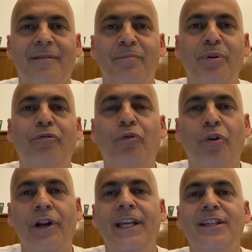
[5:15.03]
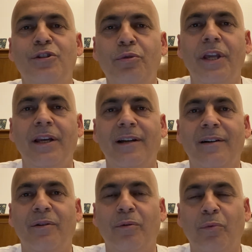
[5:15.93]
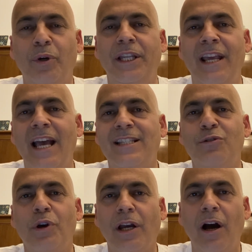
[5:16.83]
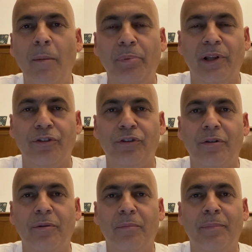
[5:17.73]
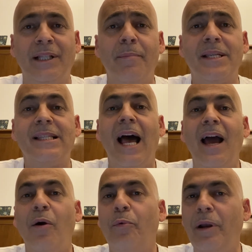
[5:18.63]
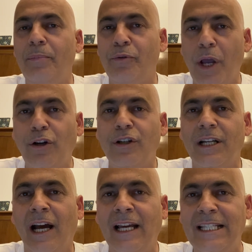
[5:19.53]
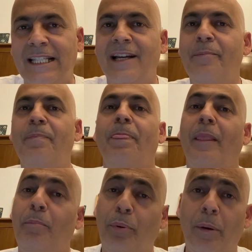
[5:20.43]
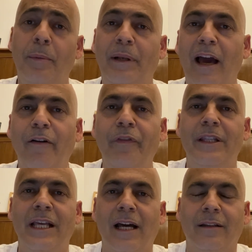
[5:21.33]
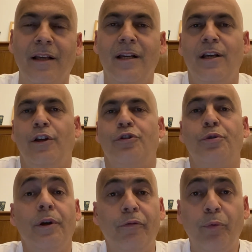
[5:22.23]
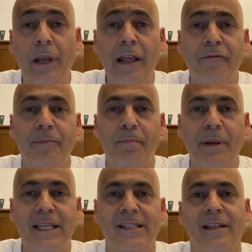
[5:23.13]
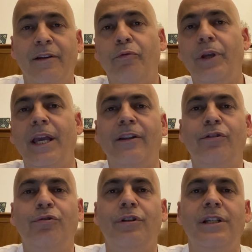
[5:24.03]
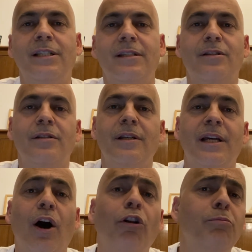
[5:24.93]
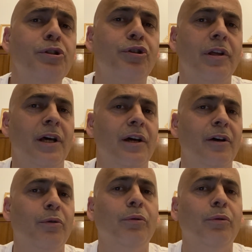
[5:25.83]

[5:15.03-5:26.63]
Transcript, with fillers: before he is doing what he has to accomplish. But the Messiah will be recognized probably after that. So if we live in peace and if we get to this uh, almost uh,